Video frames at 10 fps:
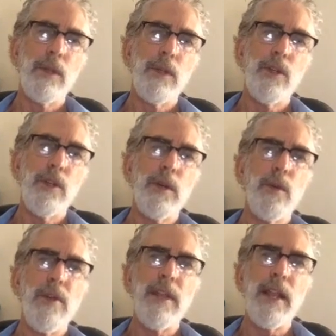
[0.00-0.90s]
Sure you can
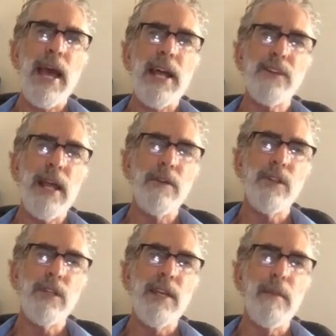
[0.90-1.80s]
run the lash out and
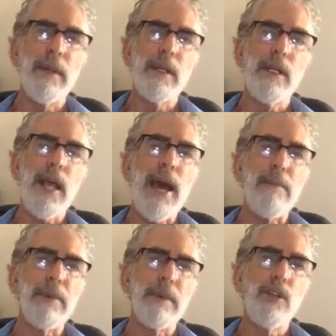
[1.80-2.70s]
just give him a little
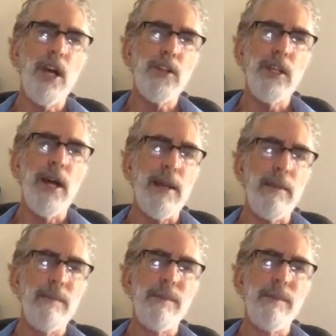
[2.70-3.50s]
tap, touch it on him.